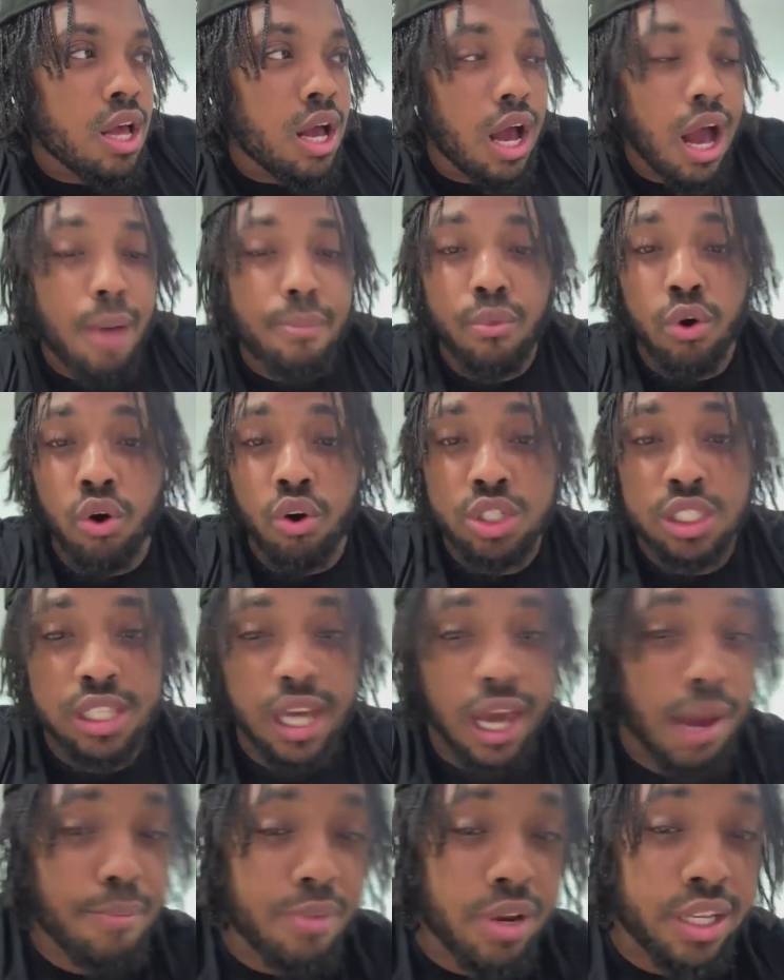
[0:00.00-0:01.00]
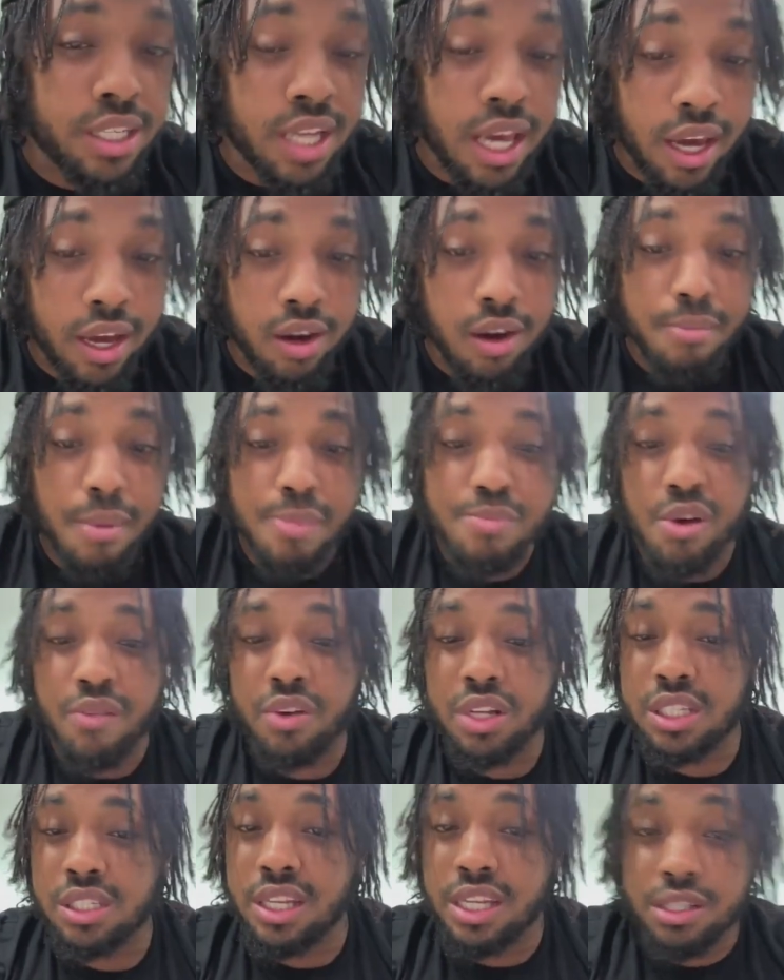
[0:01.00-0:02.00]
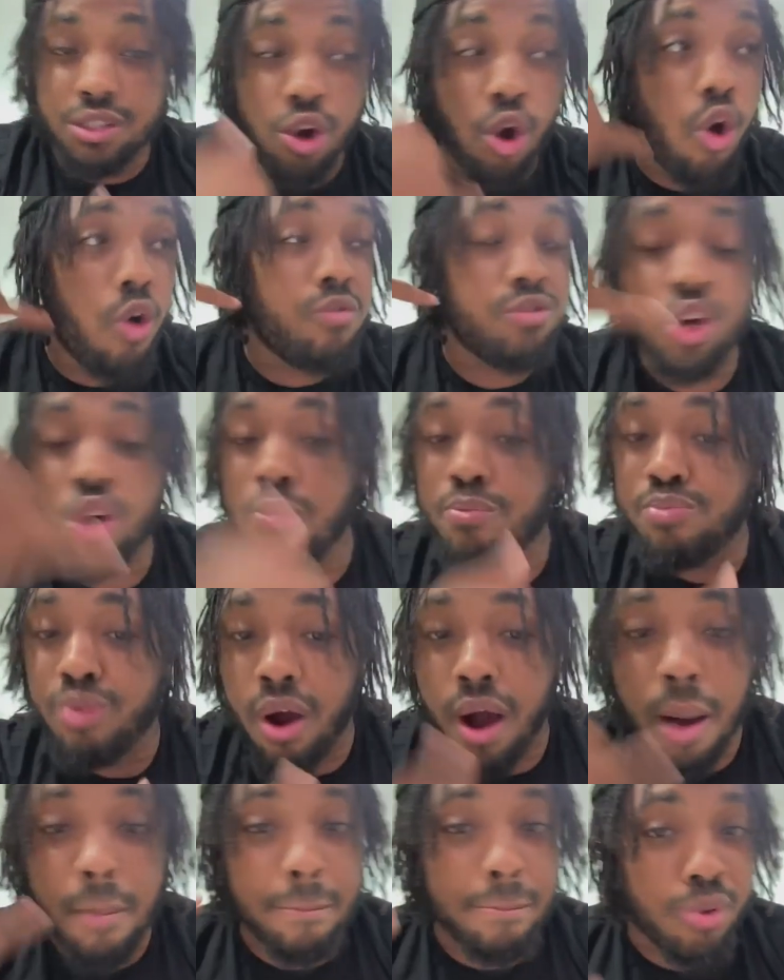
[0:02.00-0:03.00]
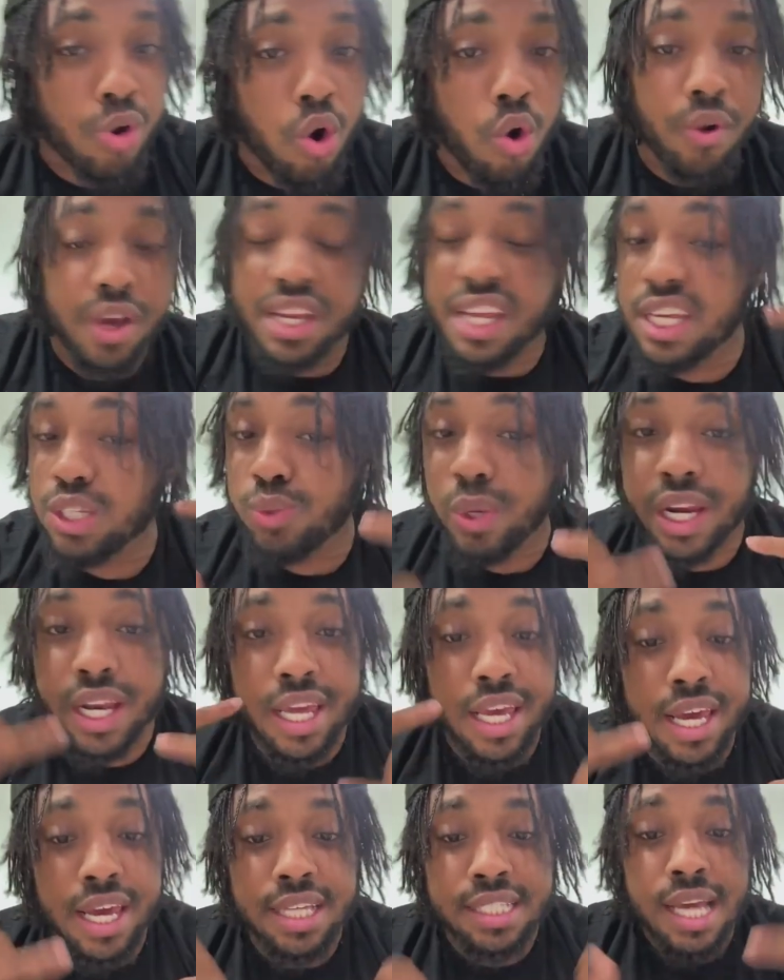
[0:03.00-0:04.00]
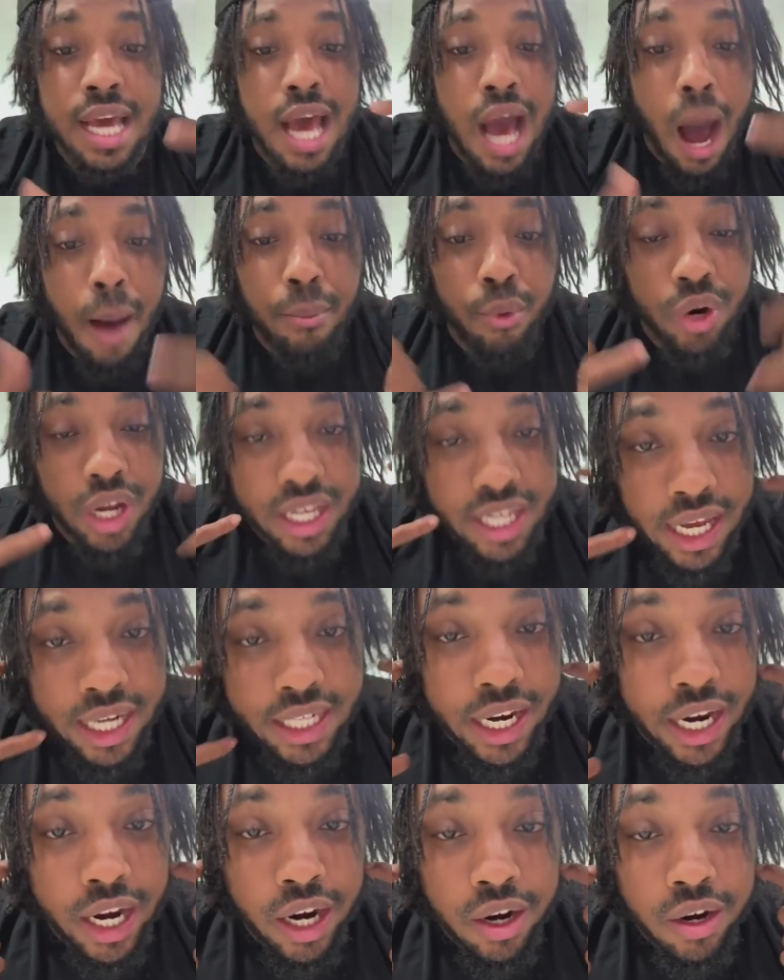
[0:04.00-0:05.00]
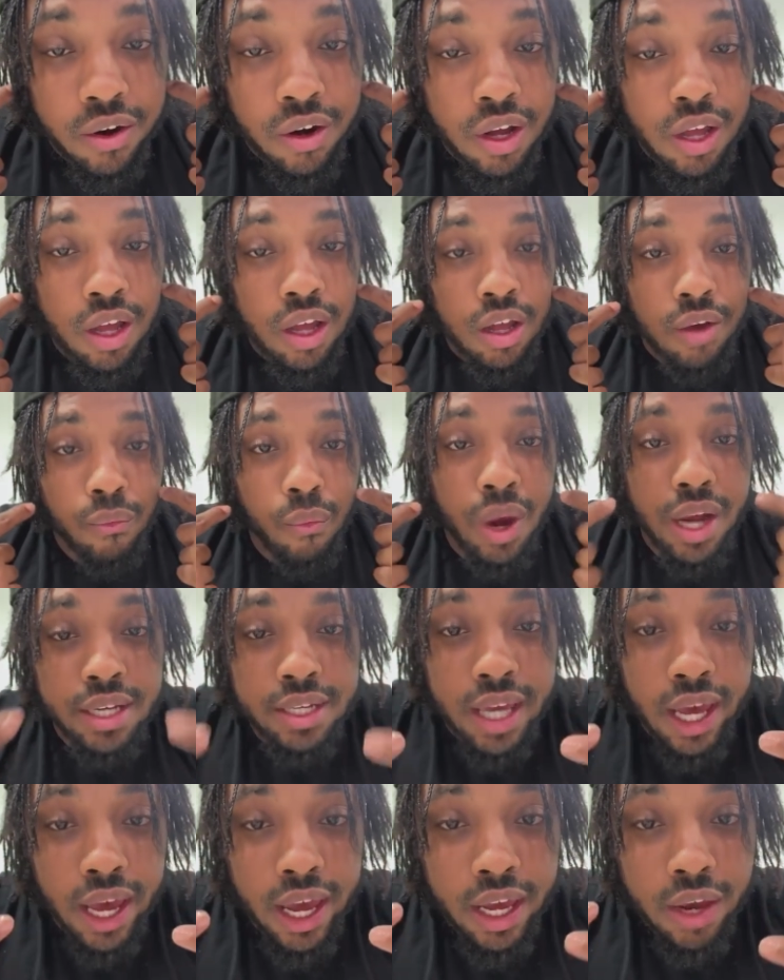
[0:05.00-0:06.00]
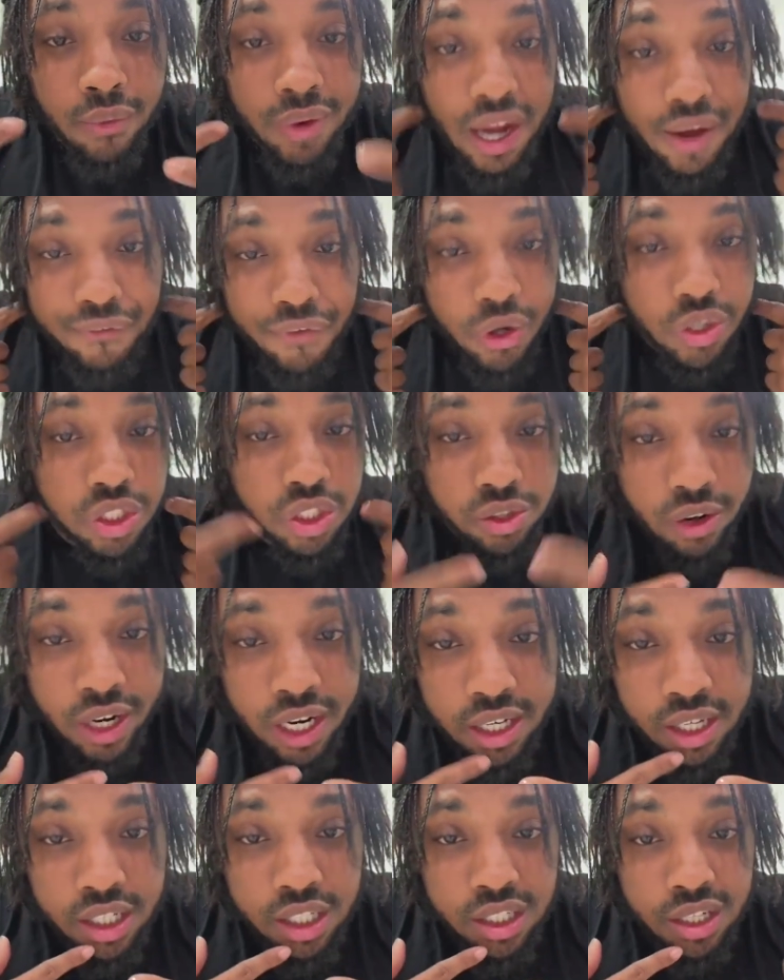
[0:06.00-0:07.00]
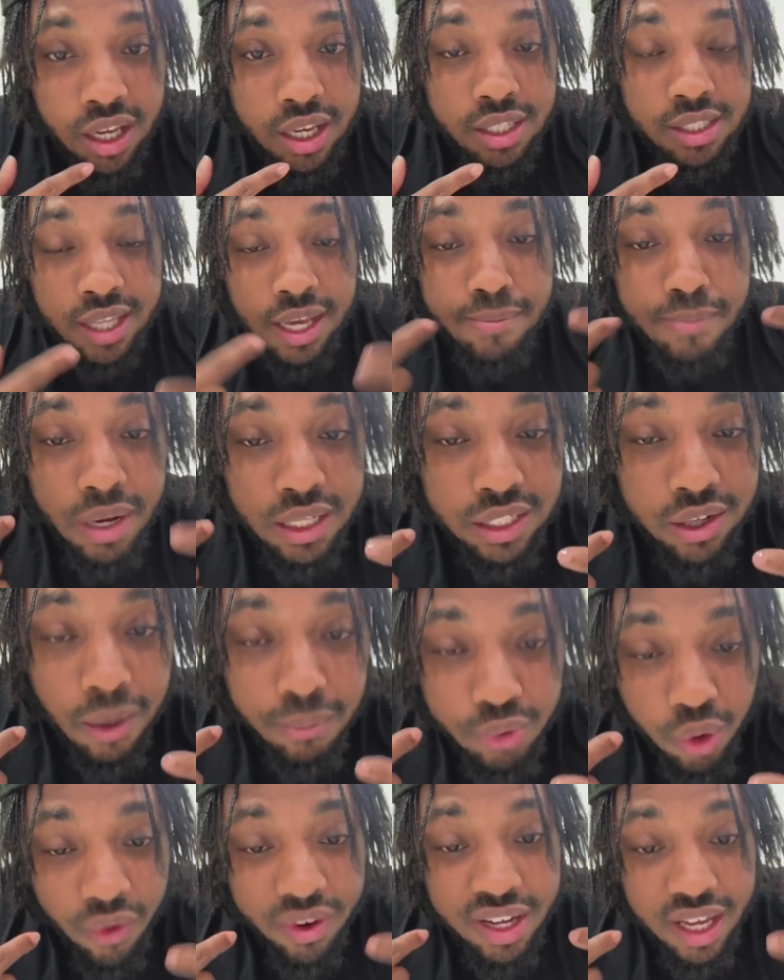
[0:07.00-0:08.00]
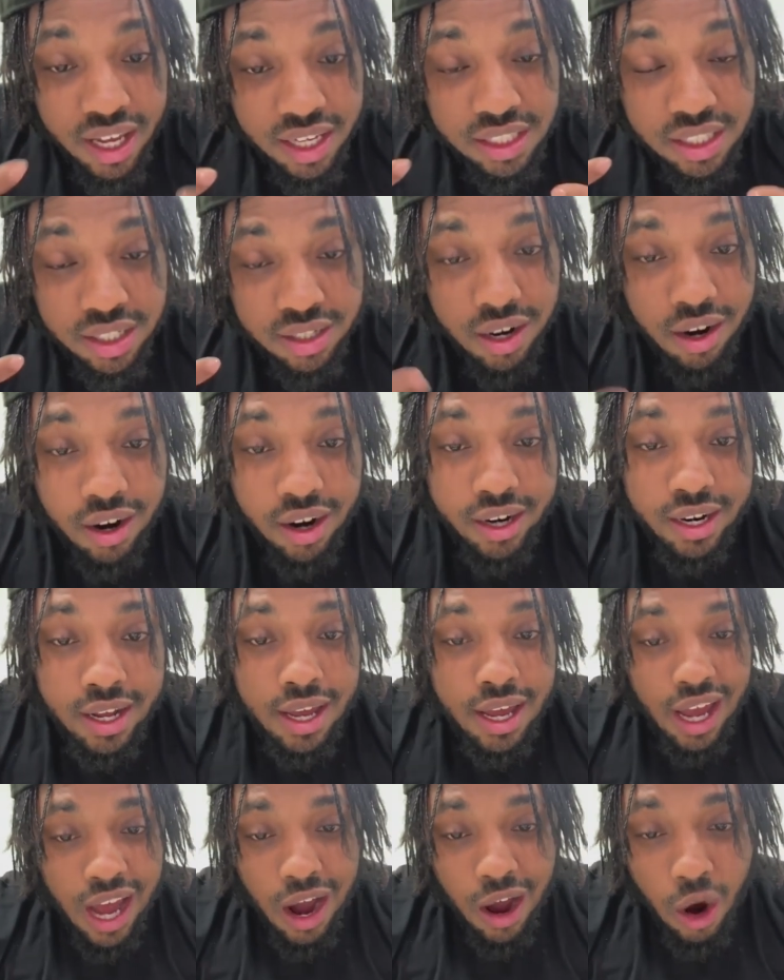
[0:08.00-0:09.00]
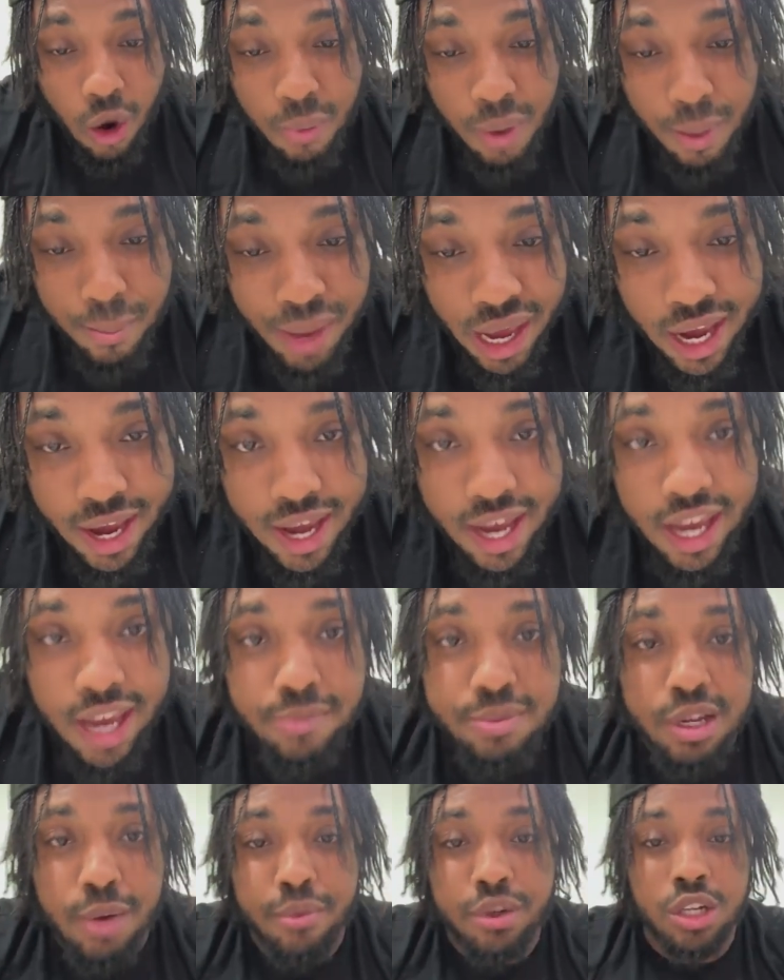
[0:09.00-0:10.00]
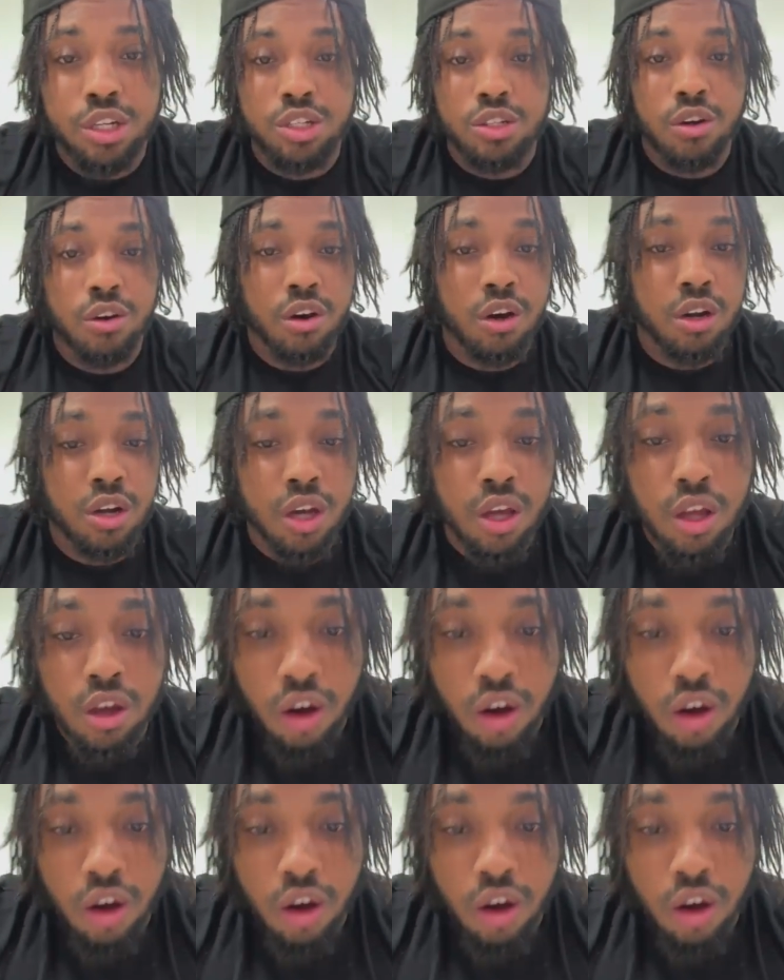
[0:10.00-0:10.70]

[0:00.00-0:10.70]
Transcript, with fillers: I'm going to stand down. My brother, yo, little bro, I'm broke. It is what it is. I'm going to get there one day. When I first started this shit, 10 months ago, I'm doing Instacart. I hope my man, he ain't jumping this joint.